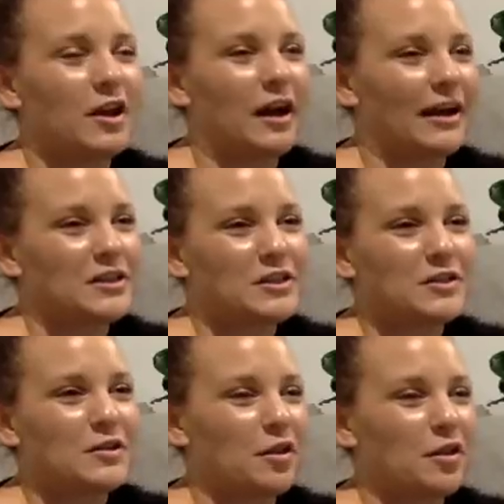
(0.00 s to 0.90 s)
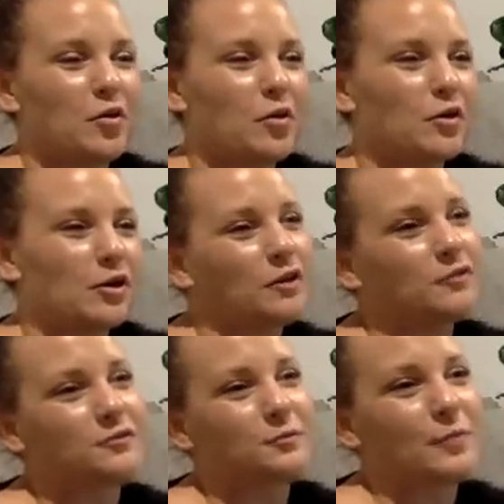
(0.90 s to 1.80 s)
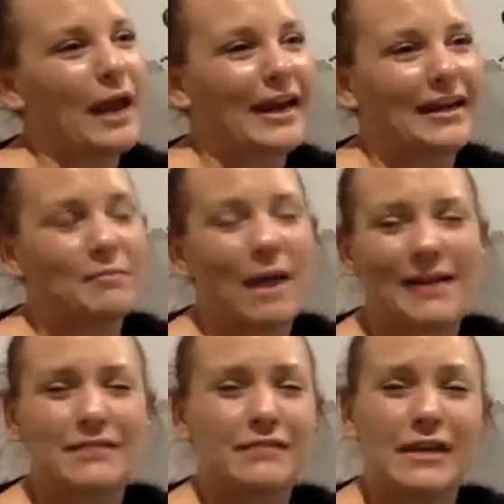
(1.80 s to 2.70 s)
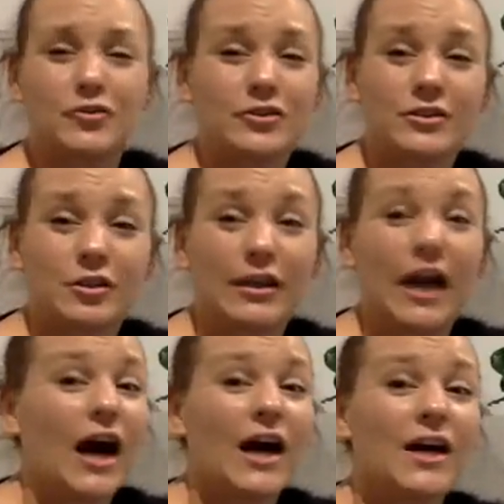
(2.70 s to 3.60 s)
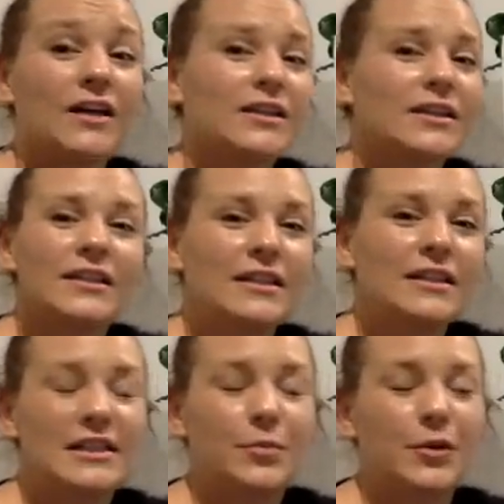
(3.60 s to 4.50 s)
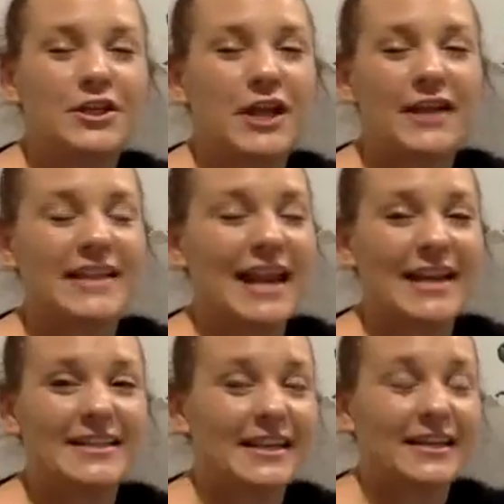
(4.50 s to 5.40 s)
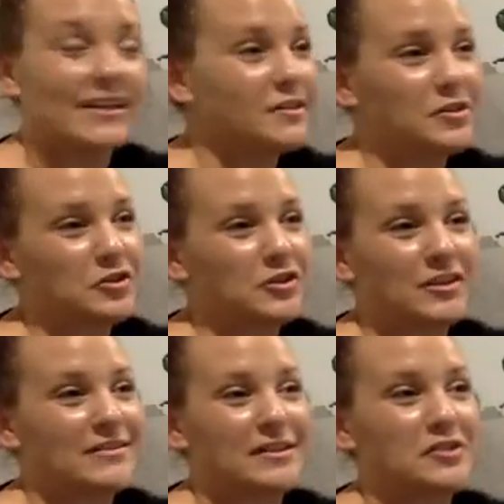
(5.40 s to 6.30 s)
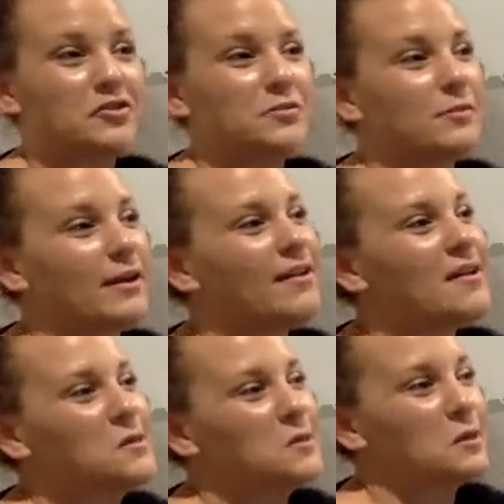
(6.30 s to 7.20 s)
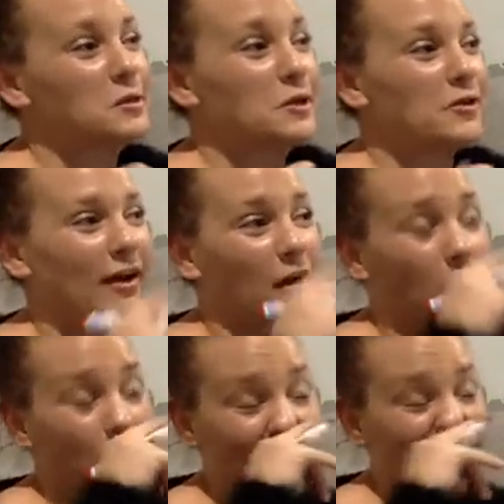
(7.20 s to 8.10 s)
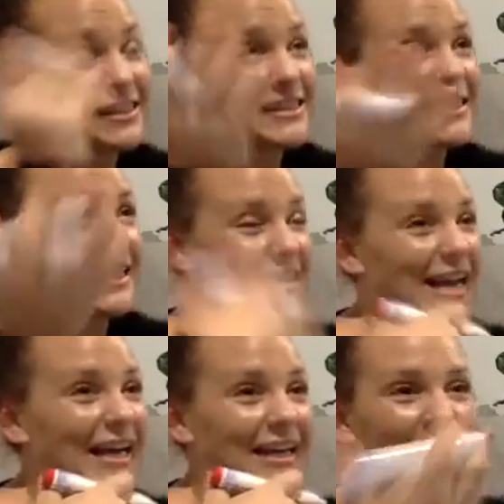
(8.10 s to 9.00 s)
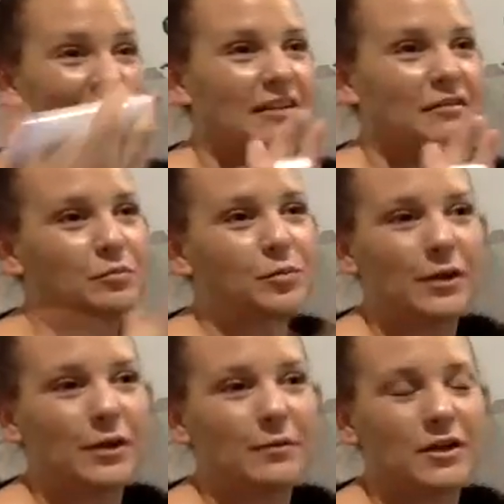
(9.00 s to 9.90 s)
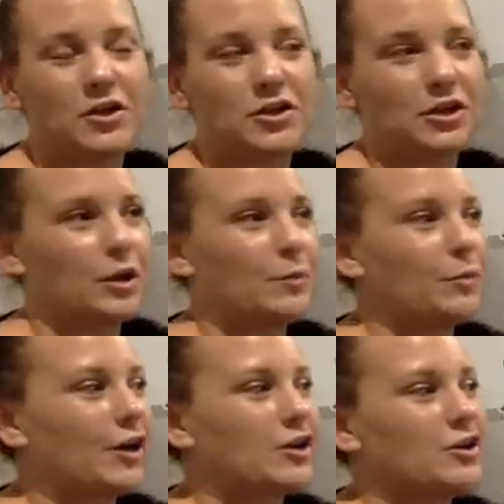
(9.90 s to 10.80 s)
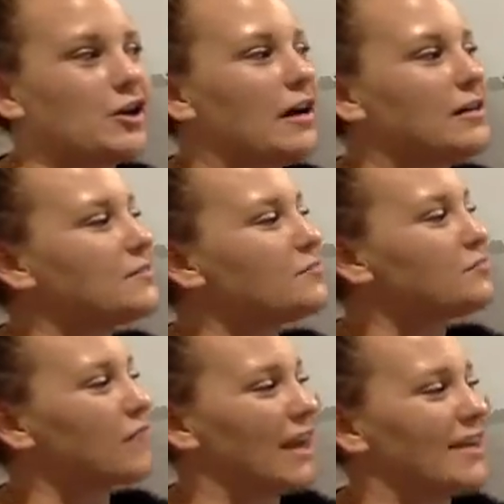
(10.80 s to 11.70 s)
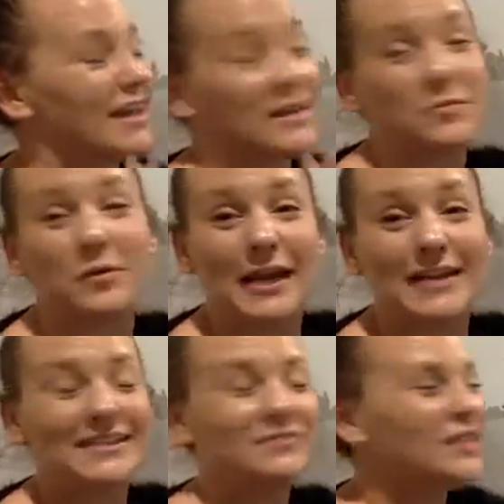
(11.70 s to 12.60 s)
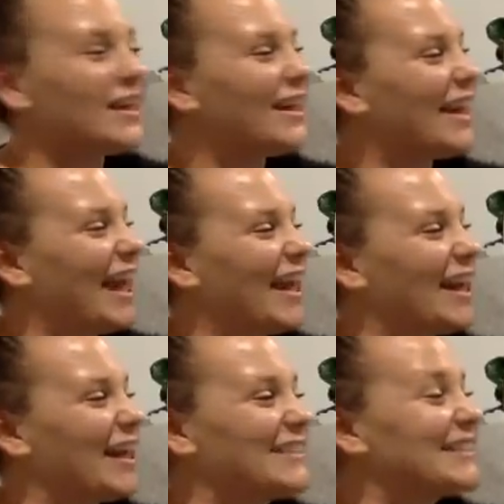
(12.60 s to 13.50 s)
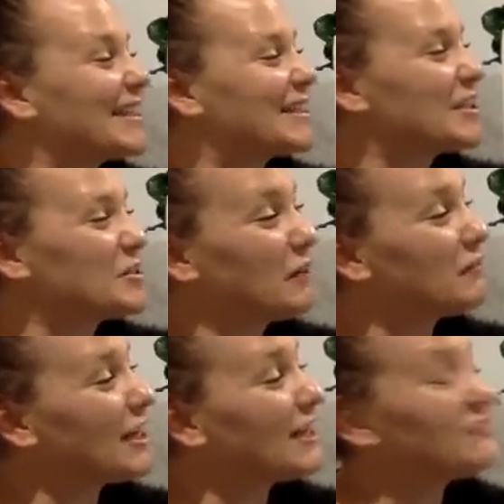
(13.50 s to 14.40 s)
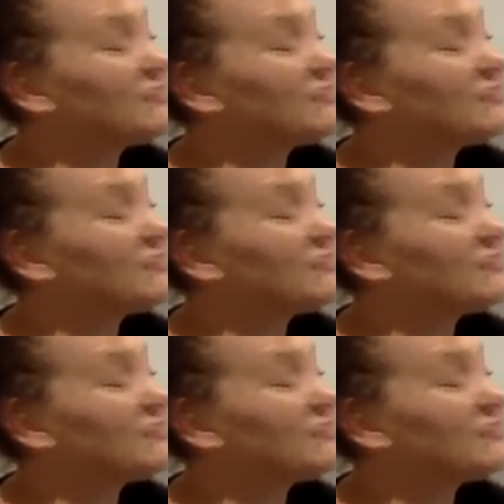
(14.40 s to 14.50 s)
I just, the thought of paying massive interest on a car that depreciates in 8 seconds just doesn't interest me. So I was looking around at wholesalers that take in pretty much, brand new cars, and that's what he did. And I said to Trevor,